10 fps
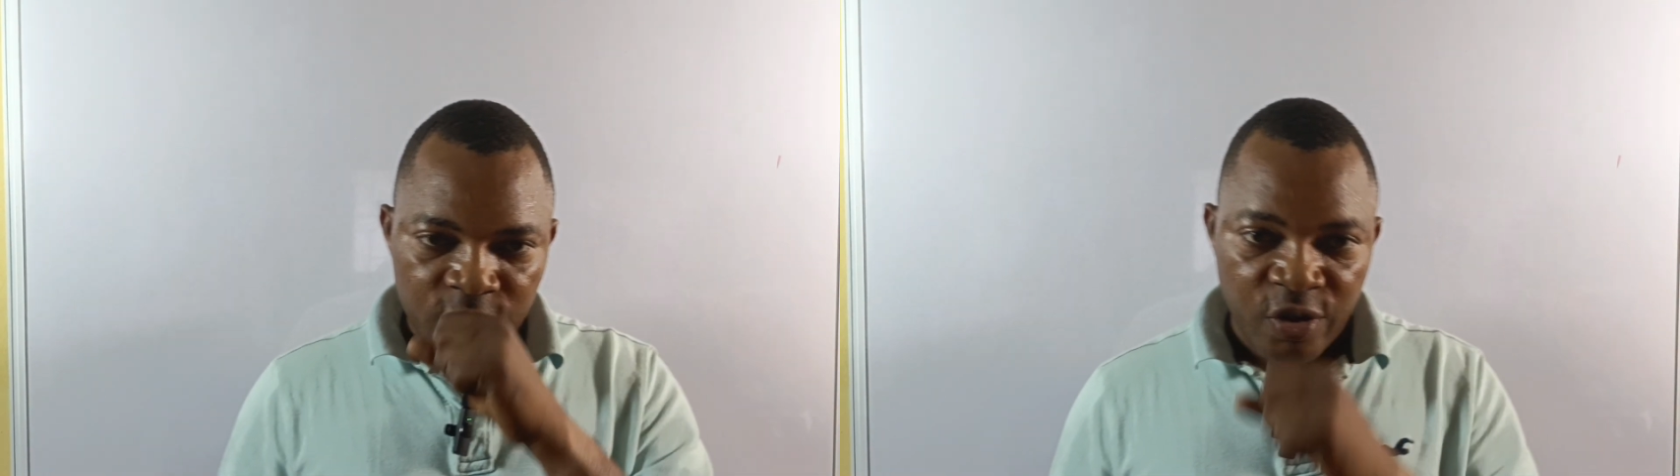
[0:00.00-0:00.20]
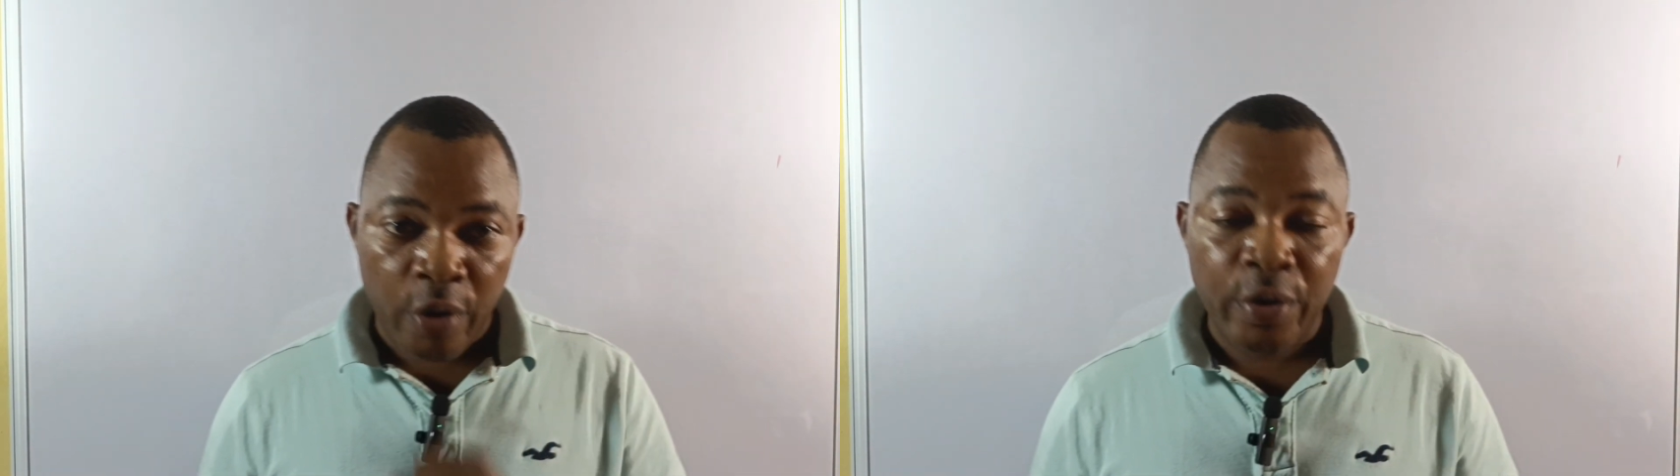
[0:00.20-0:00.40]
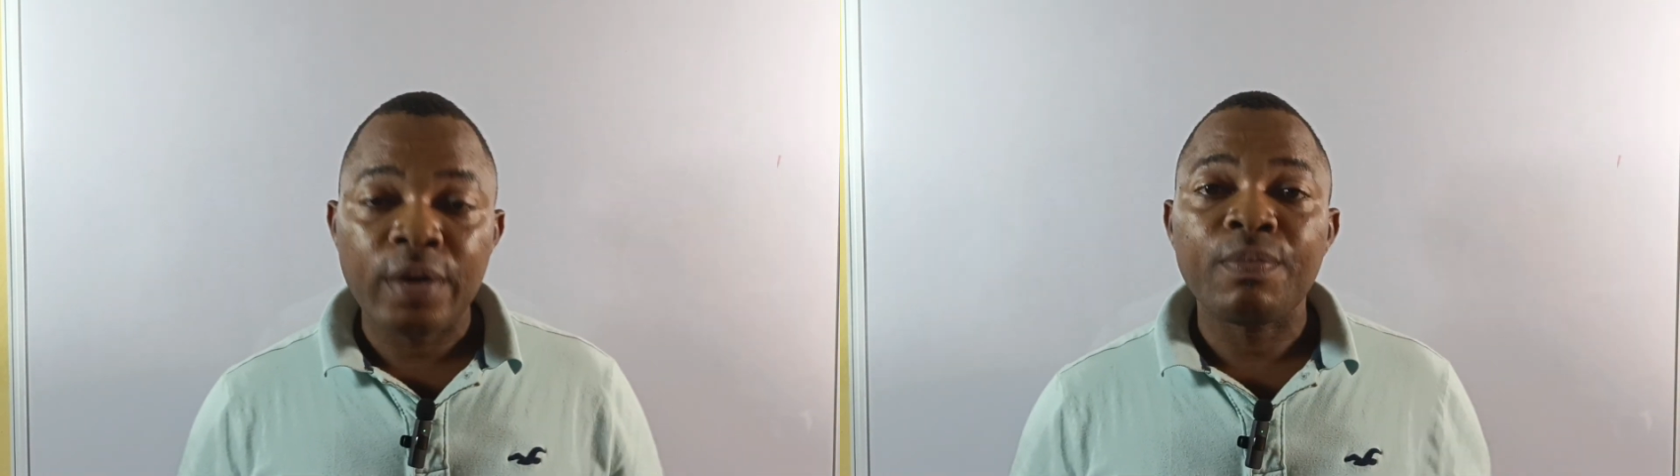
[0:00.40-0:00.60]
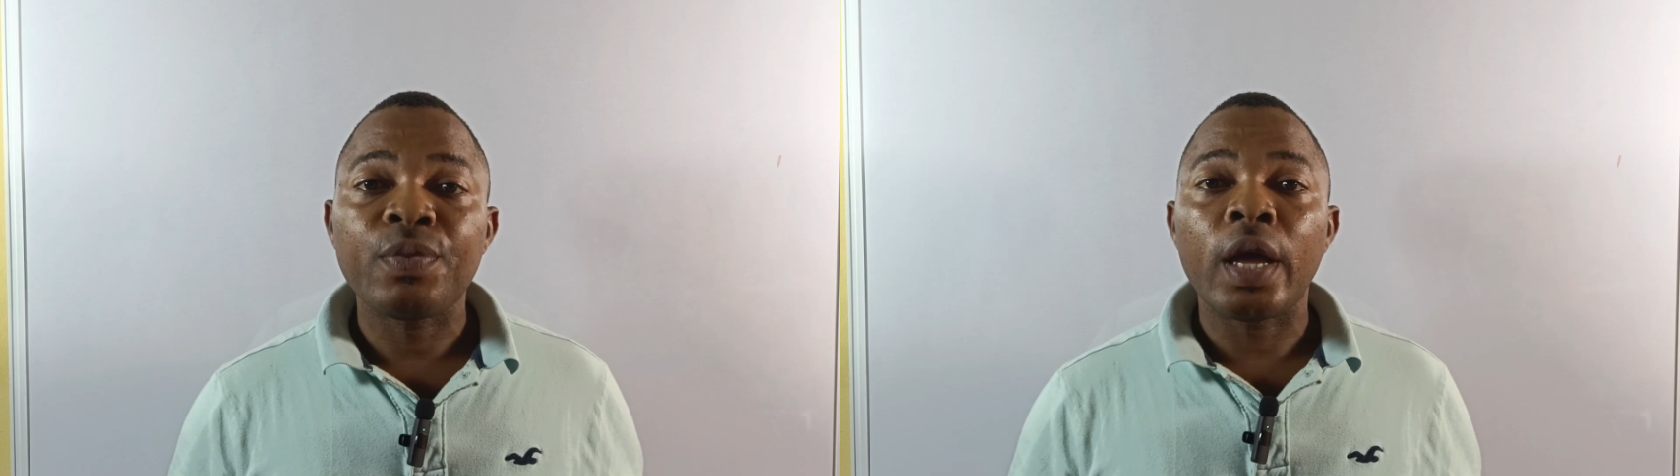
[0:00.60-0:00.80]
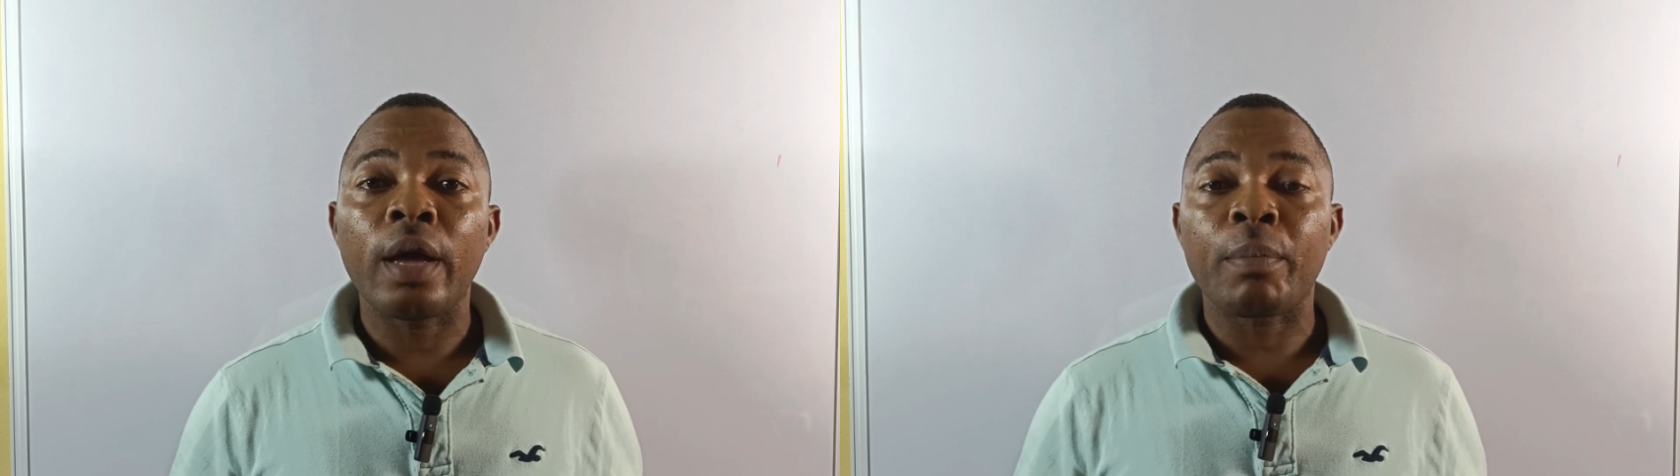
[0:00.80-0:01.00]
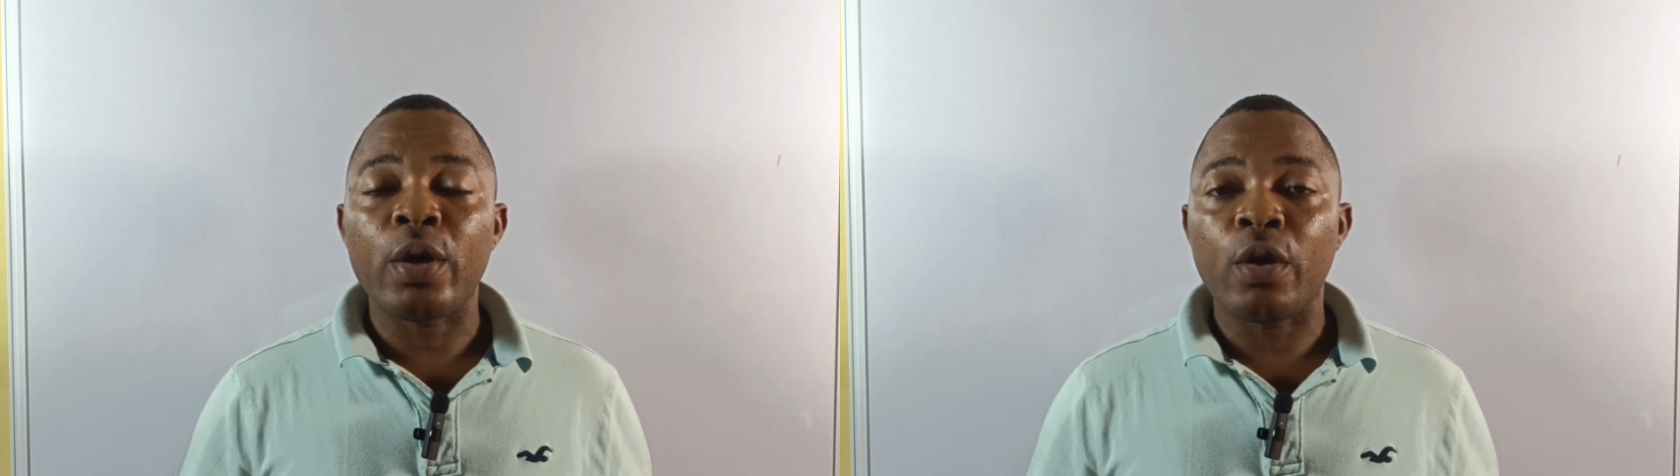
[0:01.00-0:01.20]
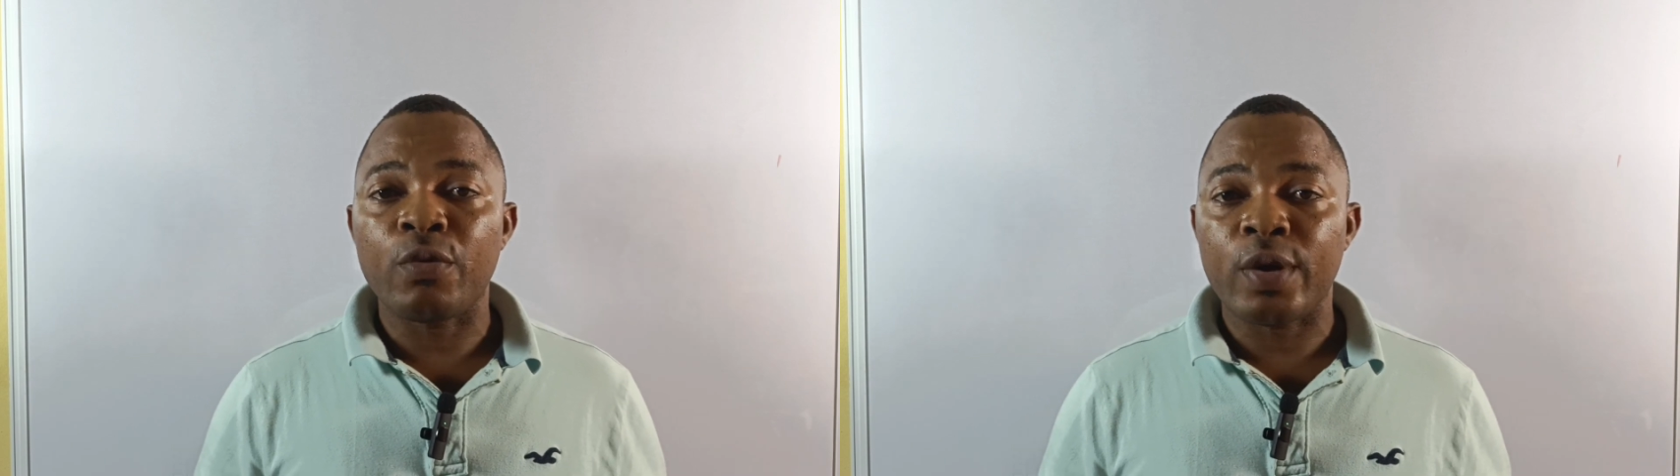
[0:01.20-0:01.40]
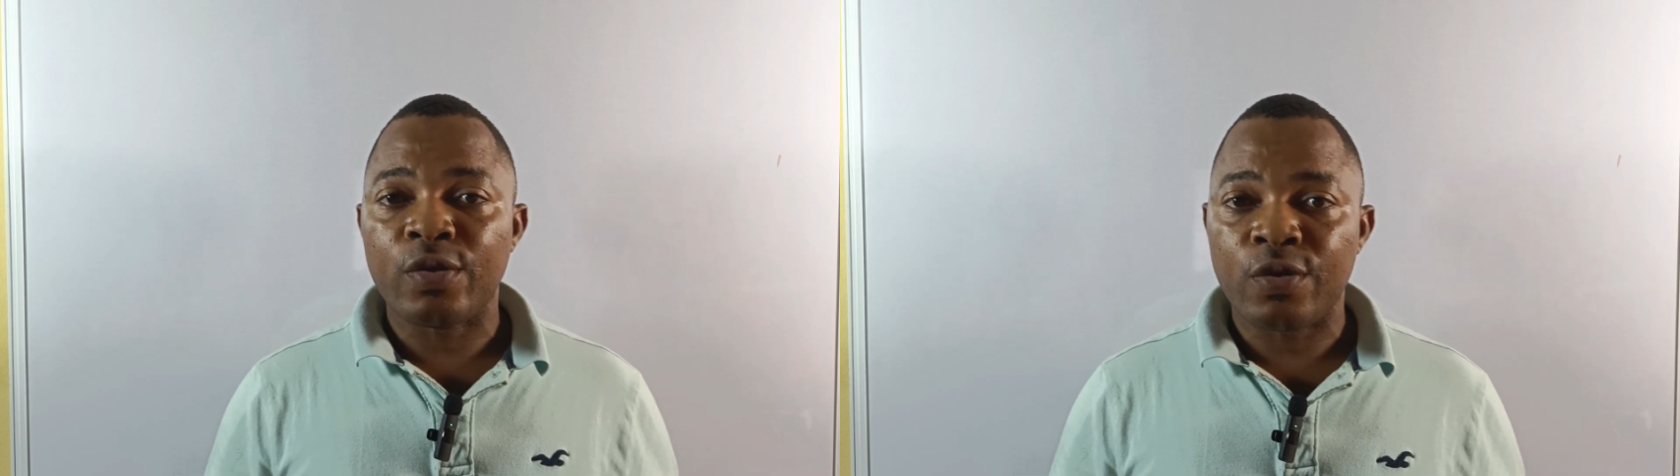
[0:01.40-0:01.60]
sorry,
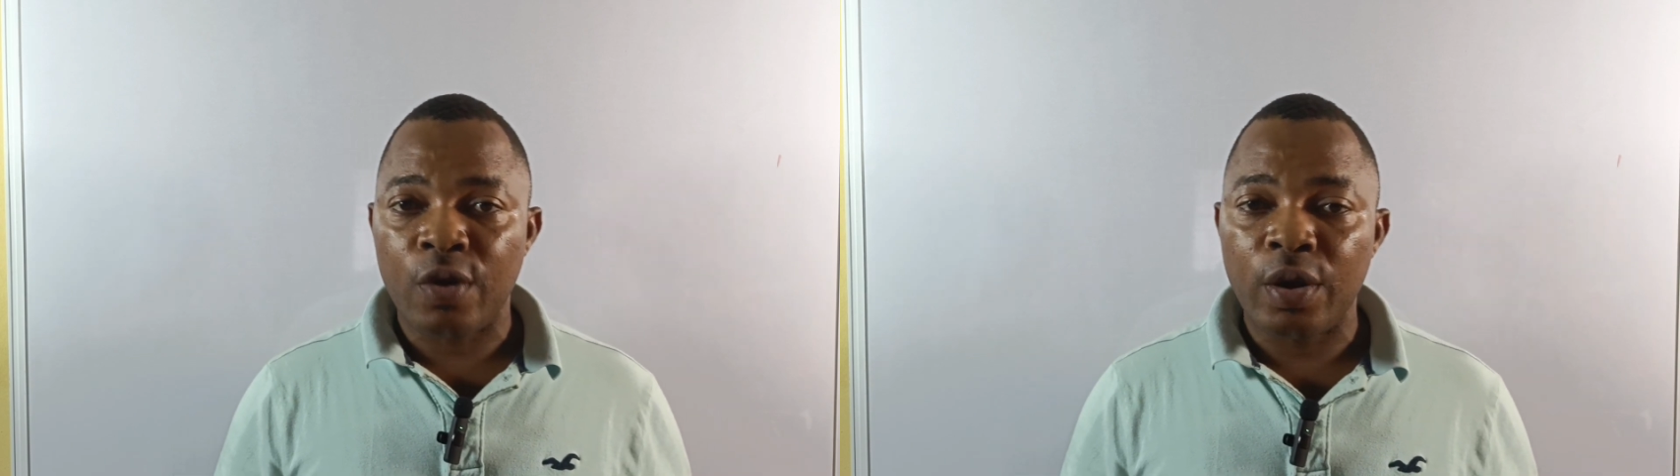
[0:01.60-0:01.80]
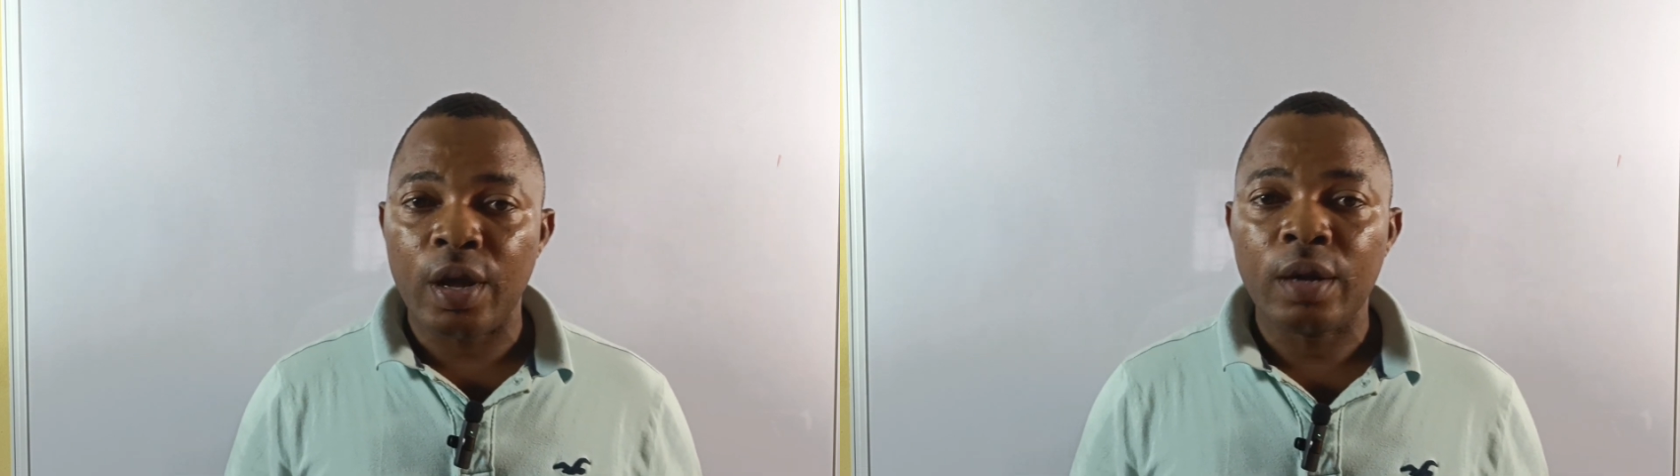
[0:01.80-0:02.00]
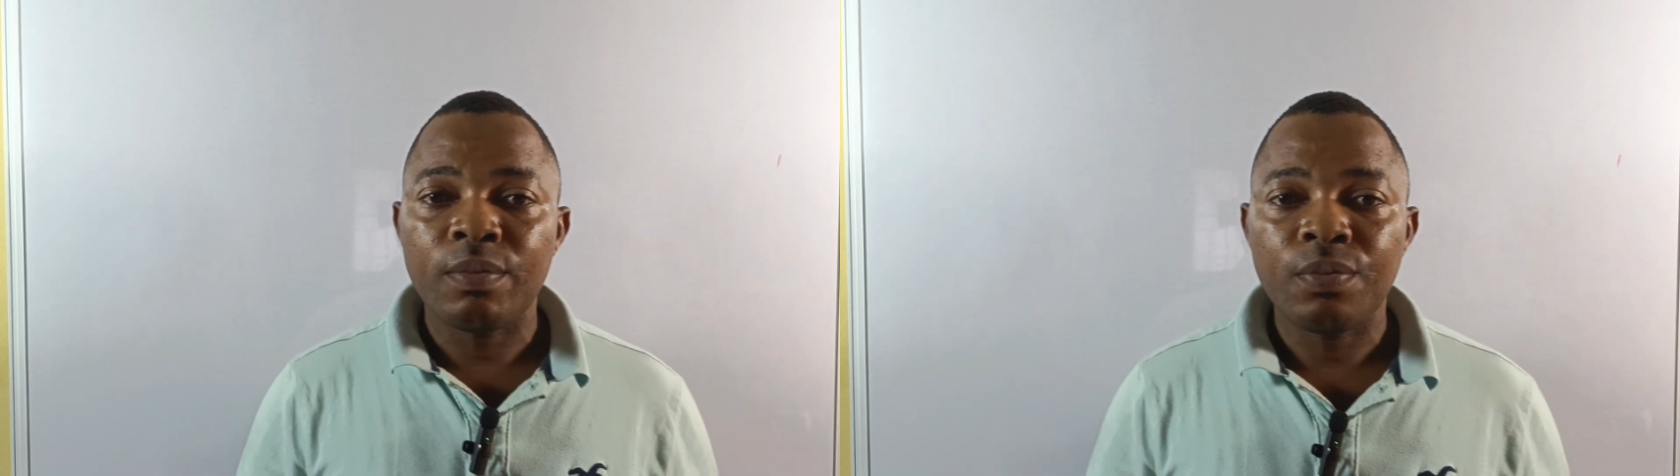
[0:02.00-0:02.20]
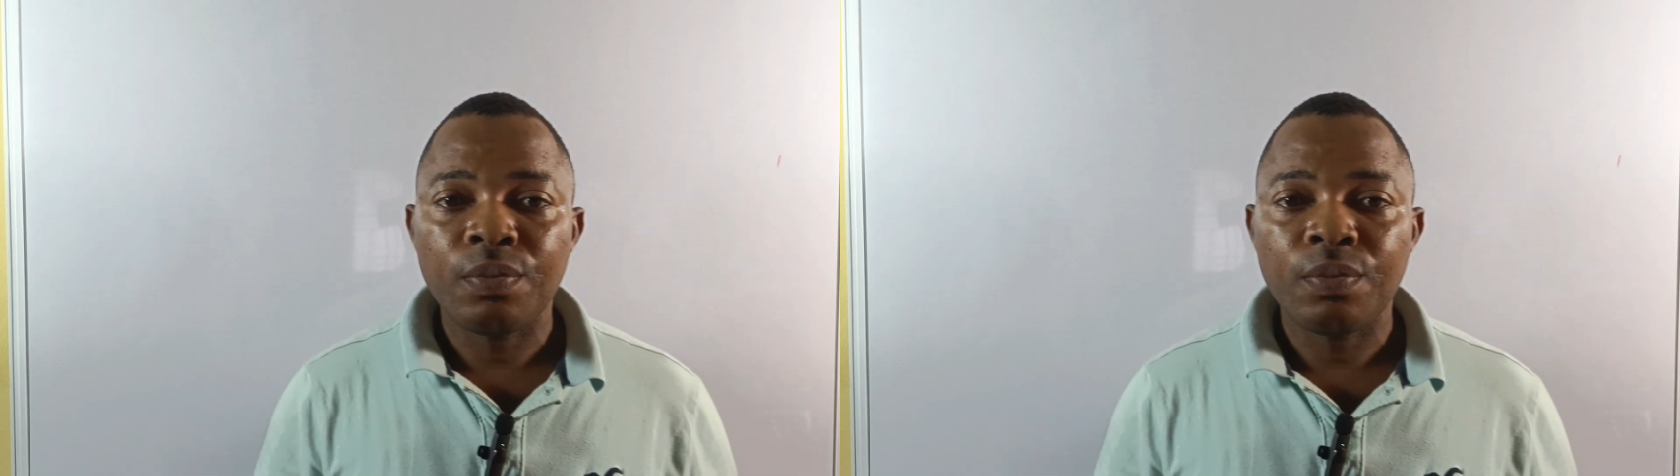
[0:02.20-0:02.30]
Young with Sunday.